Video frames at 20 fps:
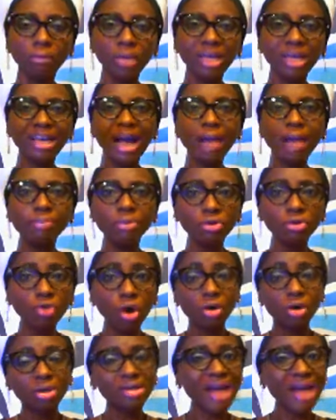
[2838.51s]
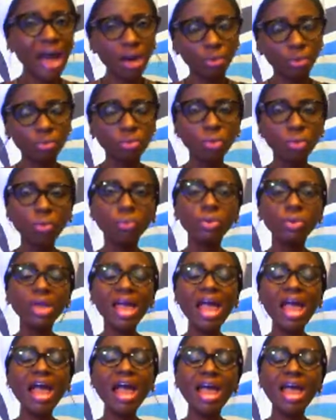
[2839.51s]
It can be, you know, crown. We
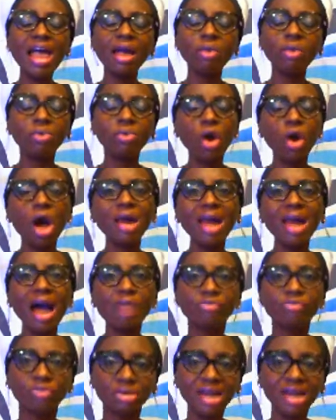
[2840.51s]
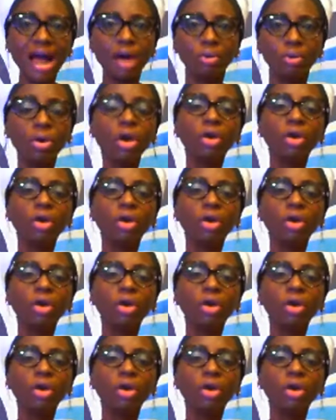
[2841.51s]
all have crown.